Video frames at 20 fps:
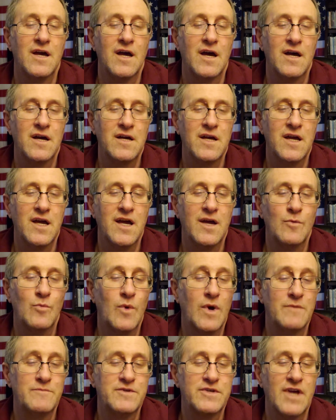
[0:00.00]
a
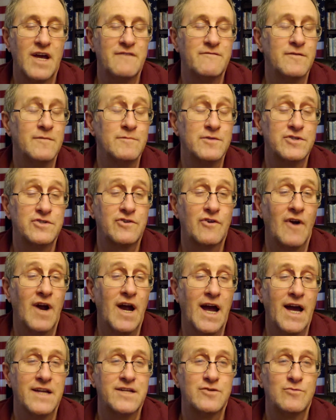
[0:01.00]
website from
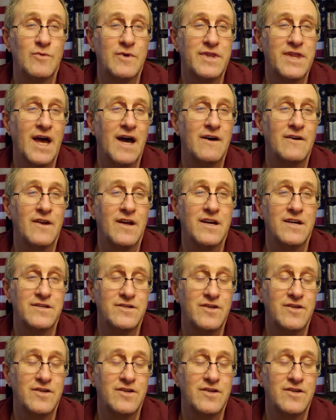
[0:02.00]
scratch without